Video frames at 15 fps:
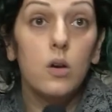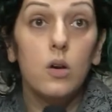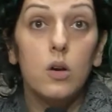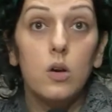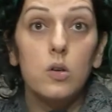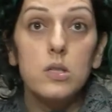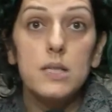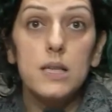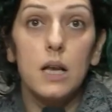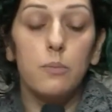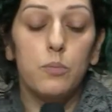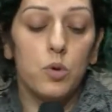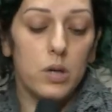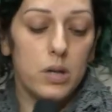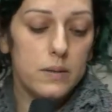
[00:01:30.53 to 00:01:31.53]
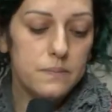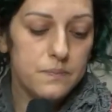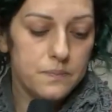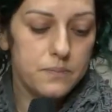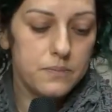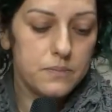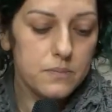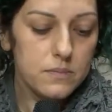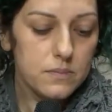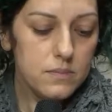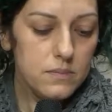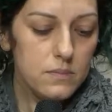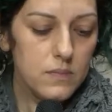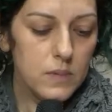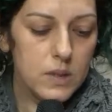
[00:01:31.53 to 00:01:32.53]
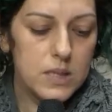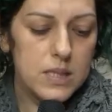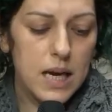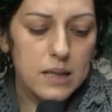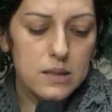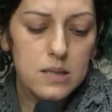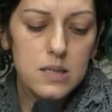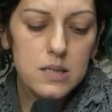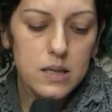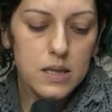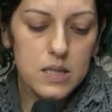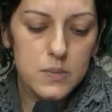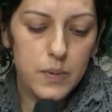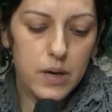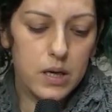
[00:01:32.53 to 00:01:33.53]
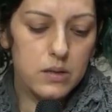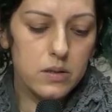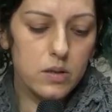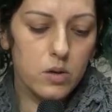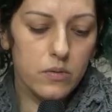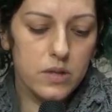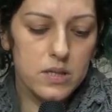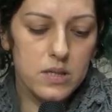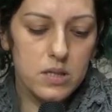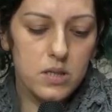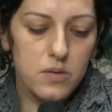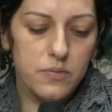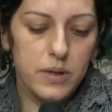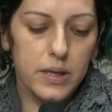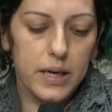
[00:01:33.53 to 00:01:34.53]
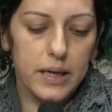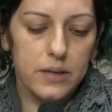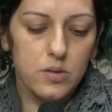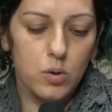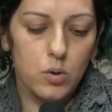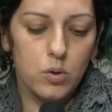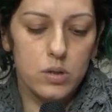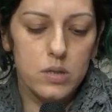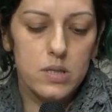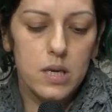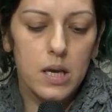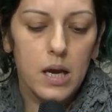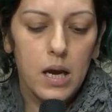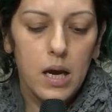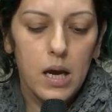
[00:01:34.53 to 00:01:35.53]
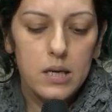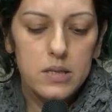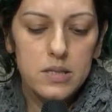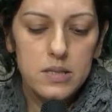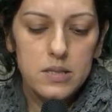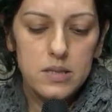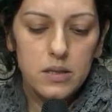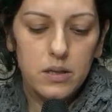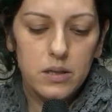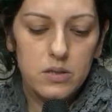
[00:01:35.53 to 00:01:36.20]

Kunstlabor Tanz is partner of the certificate course Artistic